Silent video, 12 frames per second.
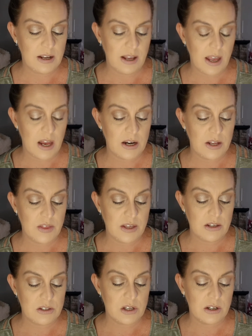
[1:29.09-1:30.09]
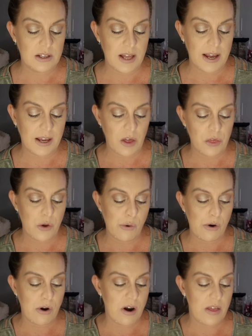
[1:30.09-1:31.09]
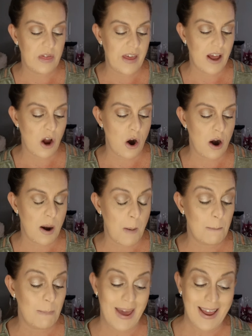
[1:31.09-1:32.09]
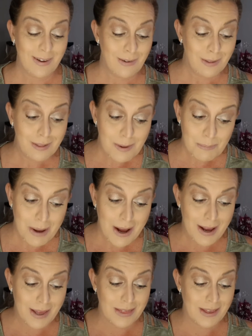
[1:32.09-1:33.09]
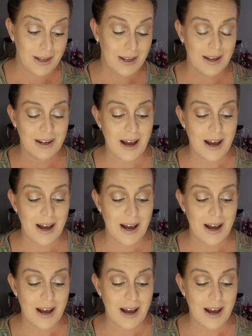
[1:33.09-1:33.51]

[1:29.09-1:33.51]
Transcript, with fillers: and these look like they are male by the